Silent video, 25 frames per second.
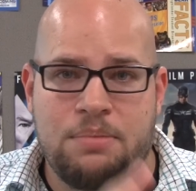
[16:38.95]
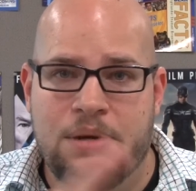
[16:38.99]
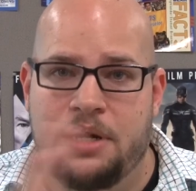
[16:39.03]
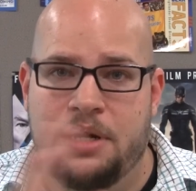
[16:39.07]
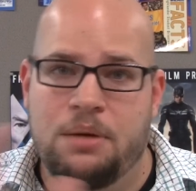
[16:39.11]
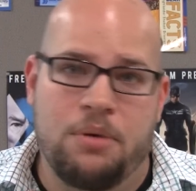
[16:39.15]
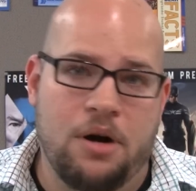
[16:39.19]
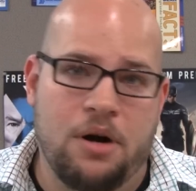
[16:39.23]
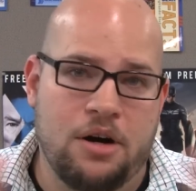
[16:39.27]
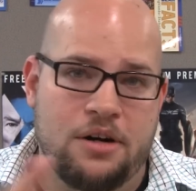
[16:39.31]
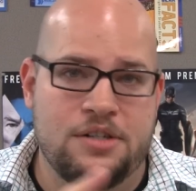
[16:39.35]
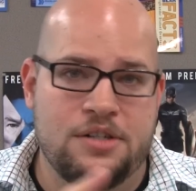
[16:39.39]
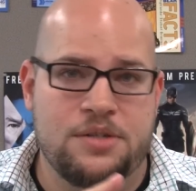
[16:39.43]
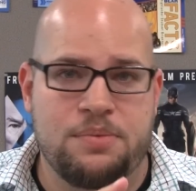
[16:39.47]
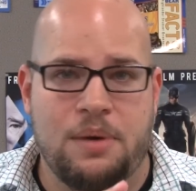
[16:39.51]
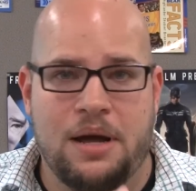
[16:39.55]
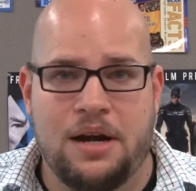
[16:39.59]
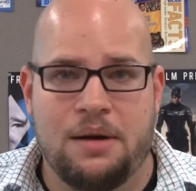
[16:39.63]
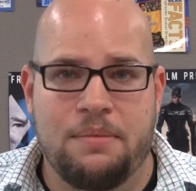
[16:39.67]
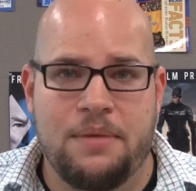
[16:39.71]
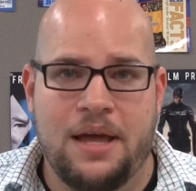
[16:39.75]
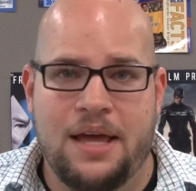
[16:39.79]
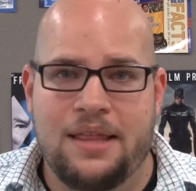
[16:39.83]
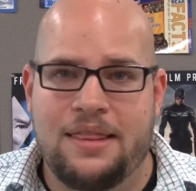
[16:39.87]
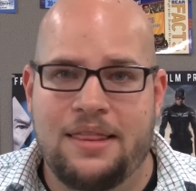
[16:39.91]
Peter Parker,
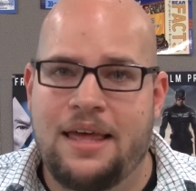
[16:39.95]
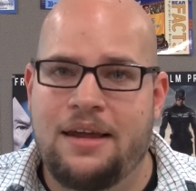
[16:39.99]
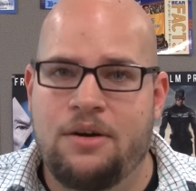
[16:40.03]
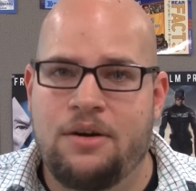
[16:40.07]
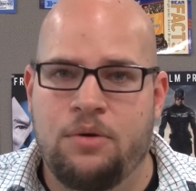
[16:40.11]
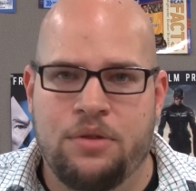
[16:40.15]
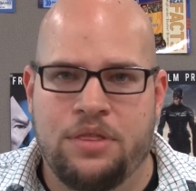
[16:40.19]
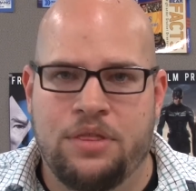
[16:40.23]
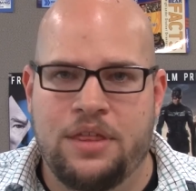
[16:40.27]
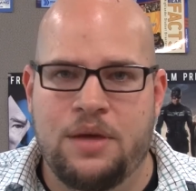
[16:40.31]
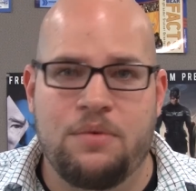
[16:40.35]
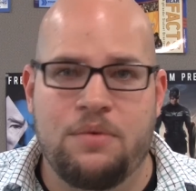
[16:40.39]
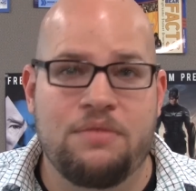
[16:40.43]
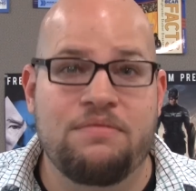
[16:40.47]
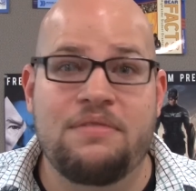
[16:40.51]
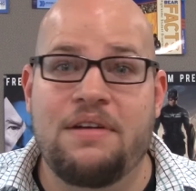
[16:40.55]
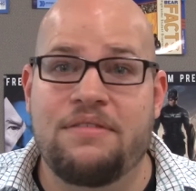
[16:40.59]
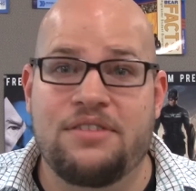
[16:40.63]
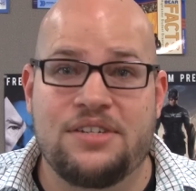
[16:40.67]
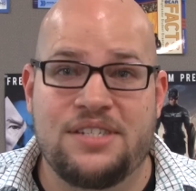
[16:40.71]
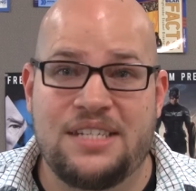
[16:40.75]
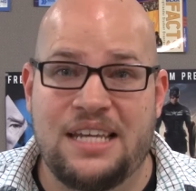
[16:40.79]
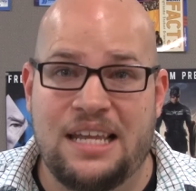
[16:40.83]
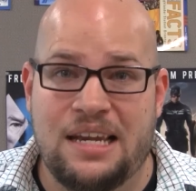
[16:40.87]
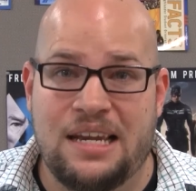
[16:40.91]
Spider Man, that whole thing. We've
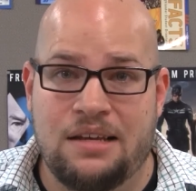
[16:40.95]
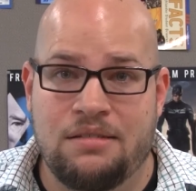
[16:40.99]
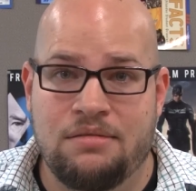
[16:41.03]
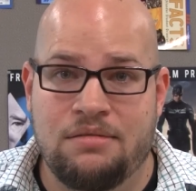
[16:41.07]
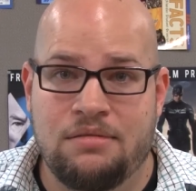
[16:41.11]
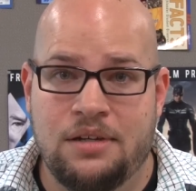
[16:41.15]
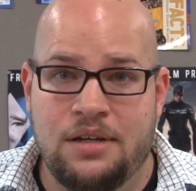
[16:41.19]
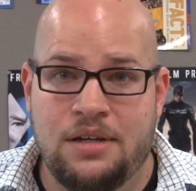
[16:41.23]
never seen it.